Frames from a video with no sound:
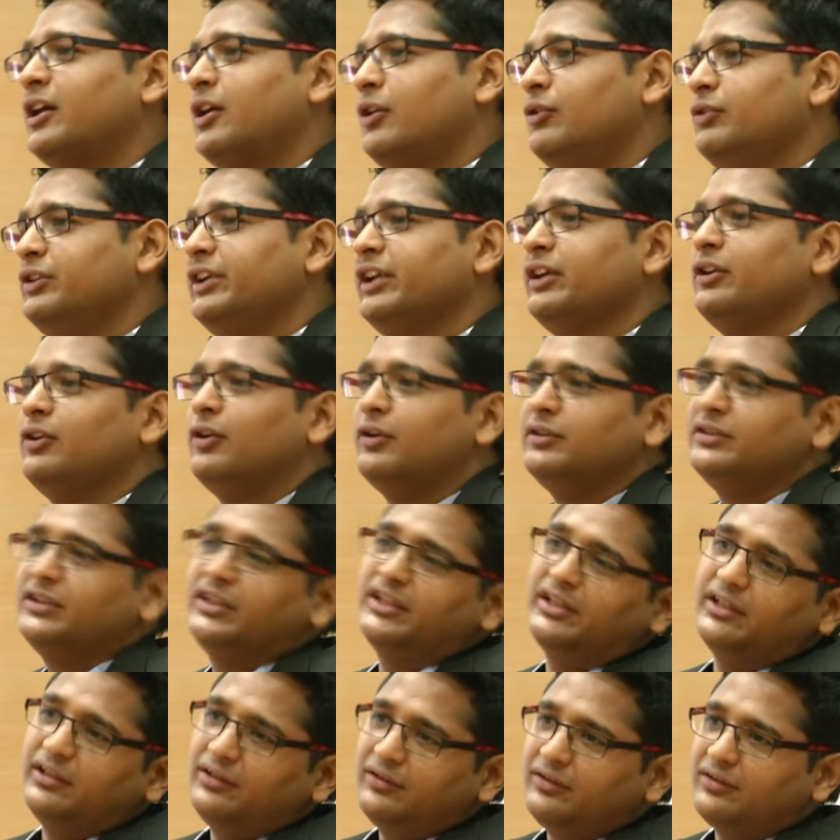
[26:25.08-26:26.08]
accounting
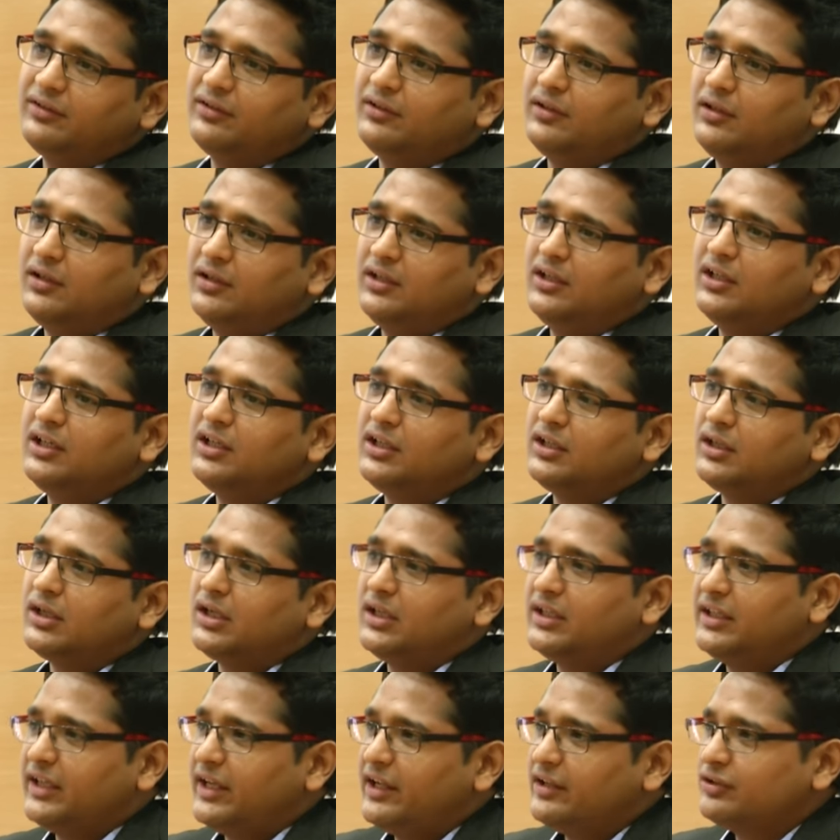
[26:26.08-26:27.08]
logic is
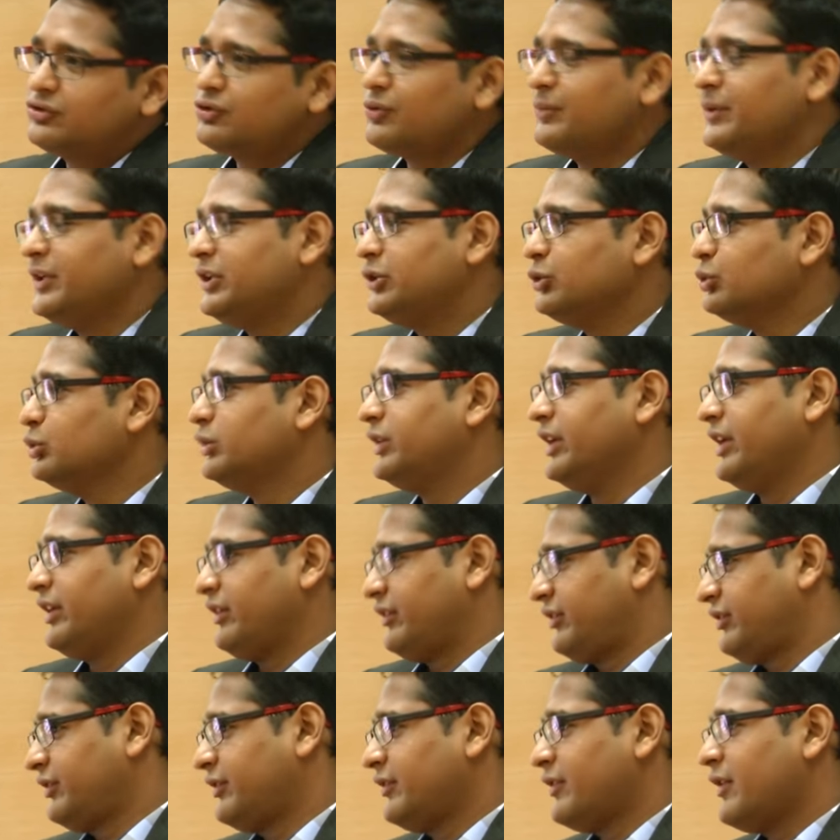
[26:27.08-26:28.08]
there has to be two
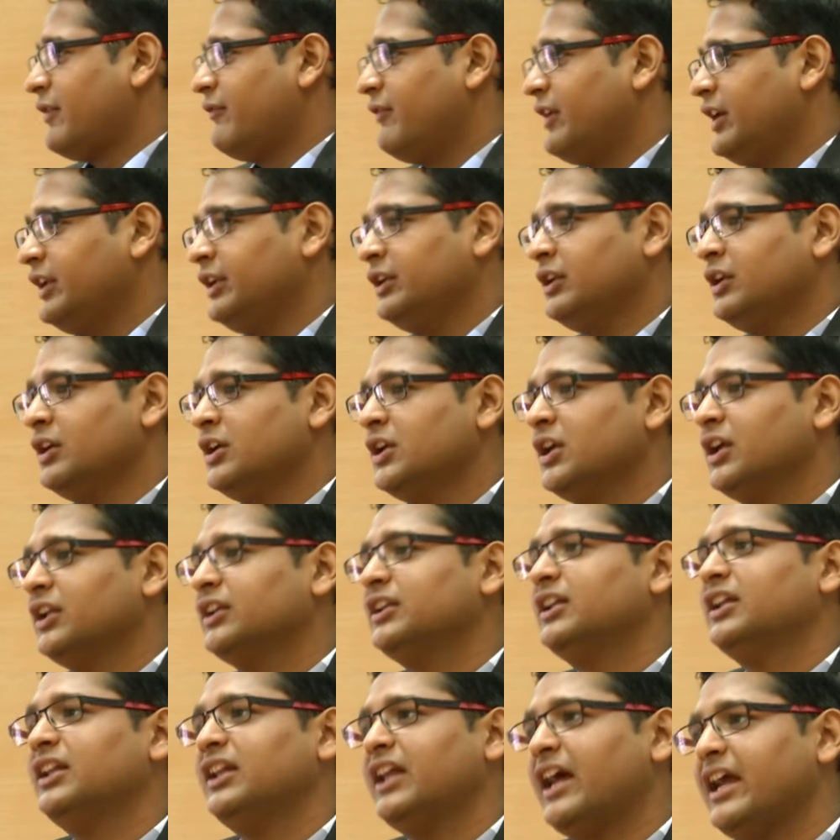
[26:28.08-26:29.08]
things. One,
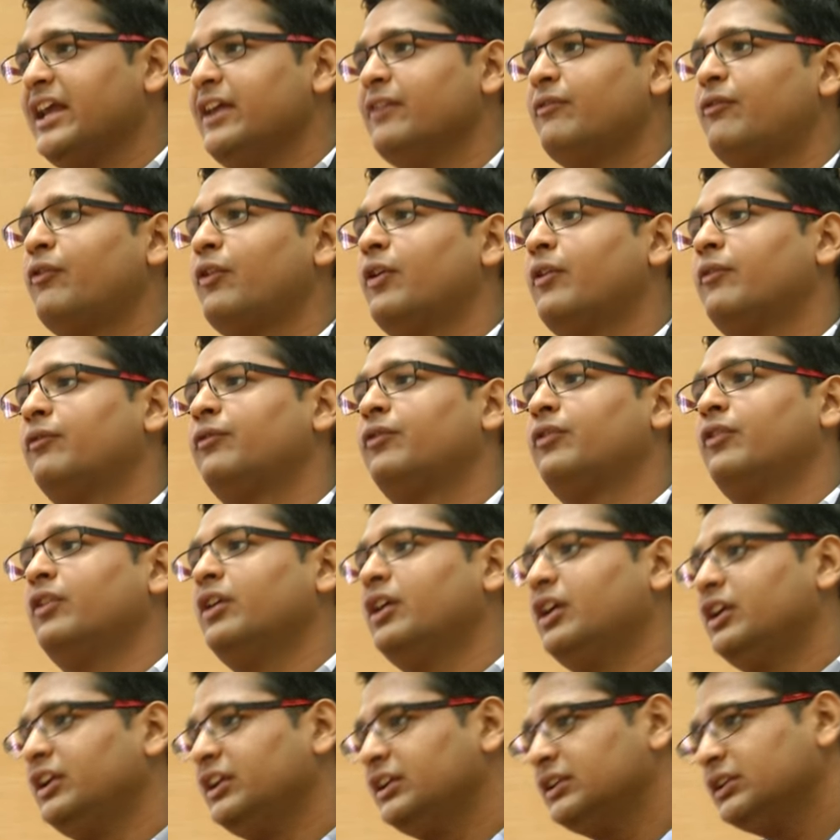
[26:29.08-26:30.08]
the life of
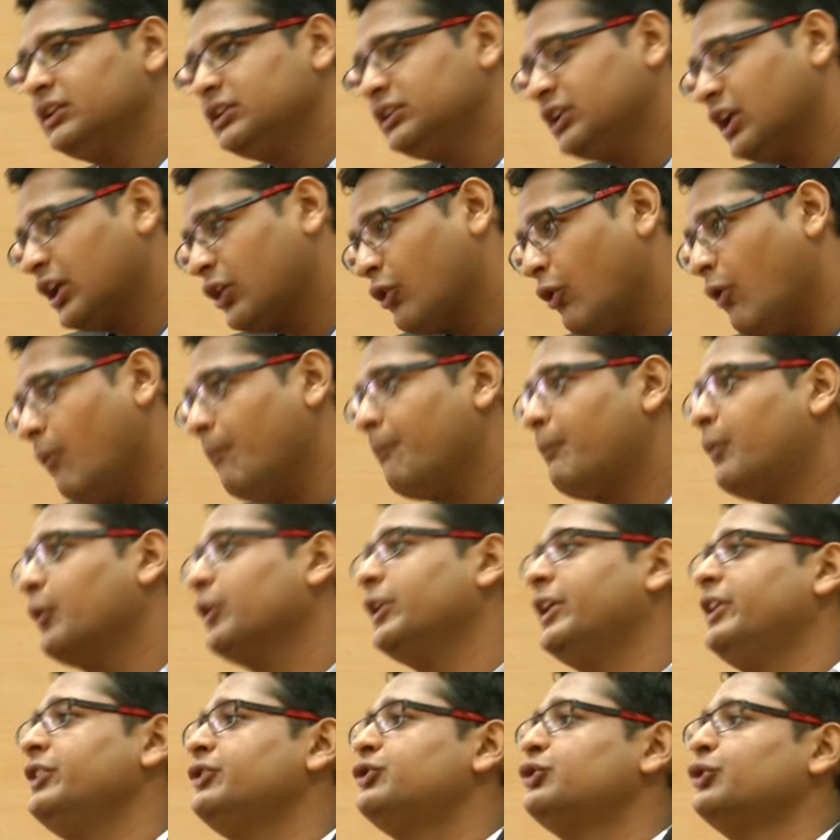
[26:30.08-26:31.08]
the
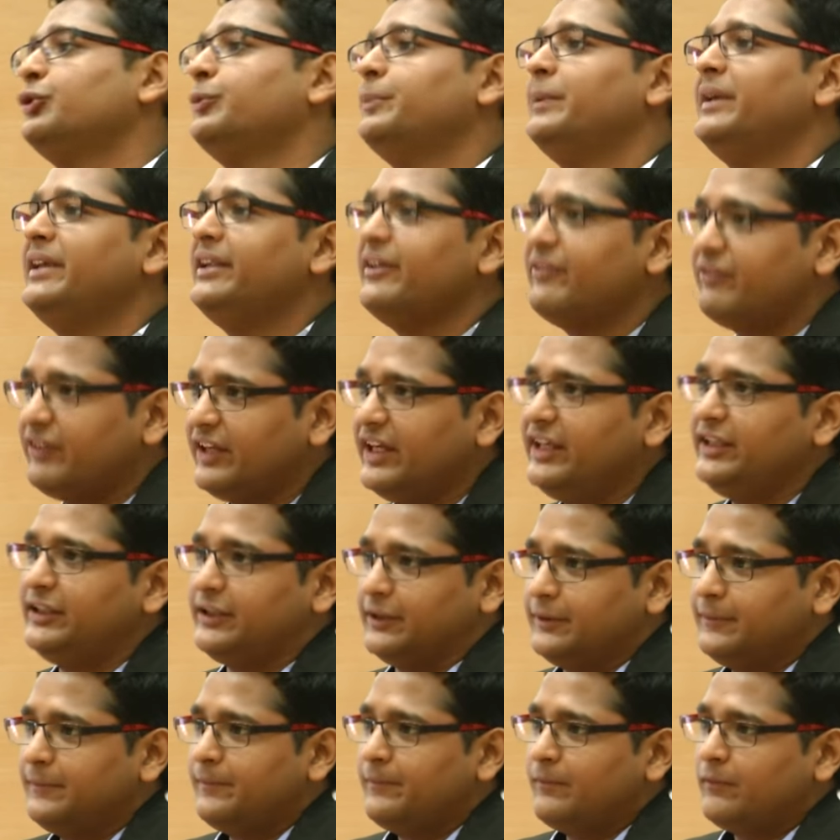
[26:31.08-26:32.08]
component should be different
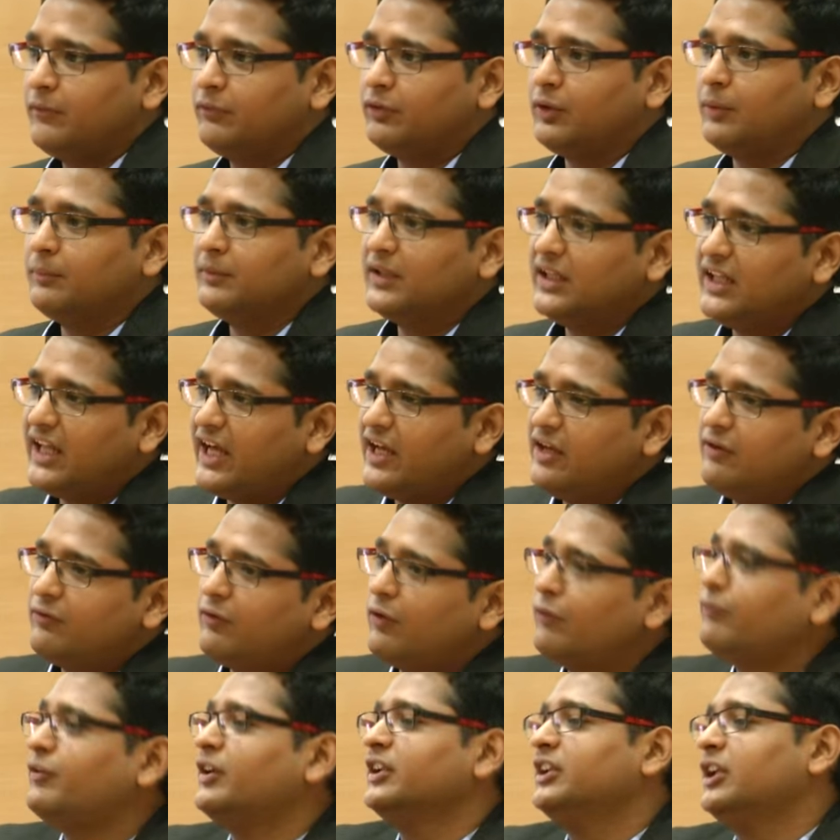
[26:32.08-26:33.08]
from the life
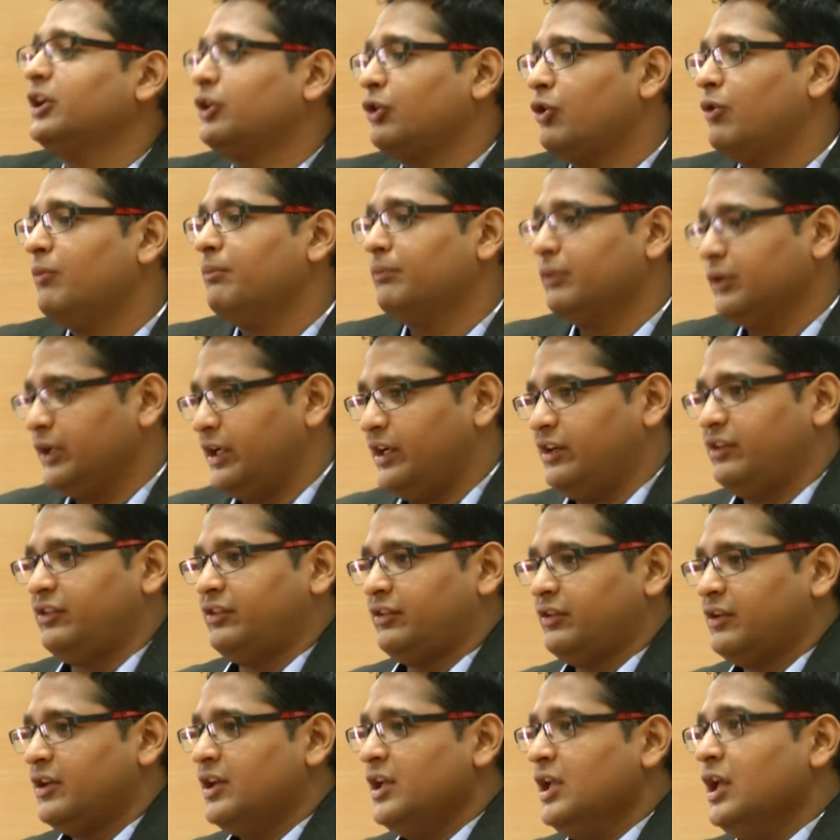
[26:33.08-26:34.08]
of other
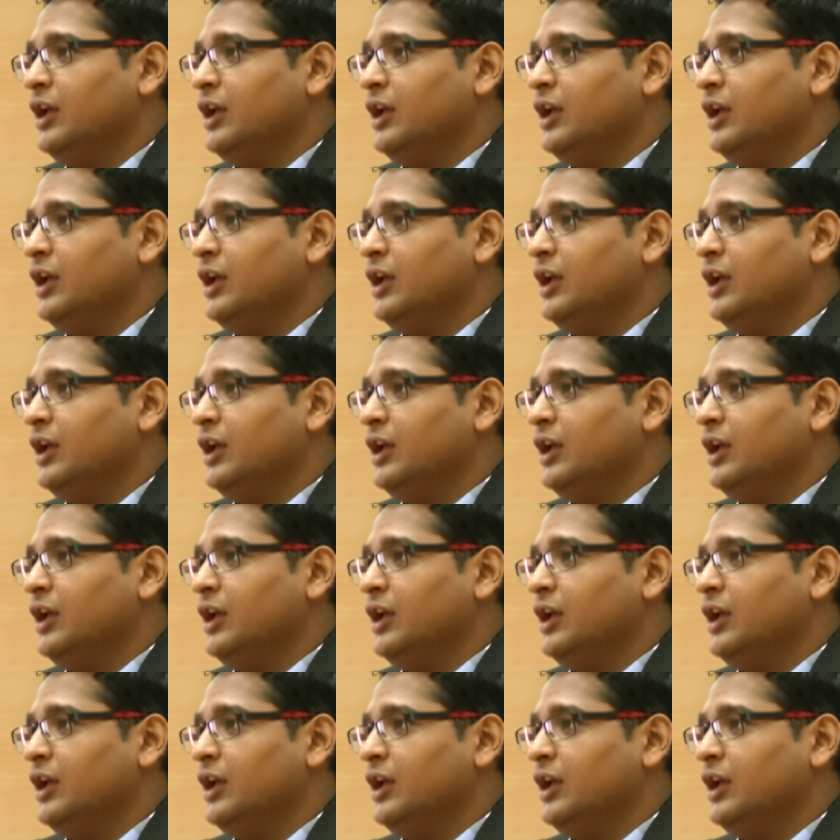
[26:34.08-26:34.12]
components.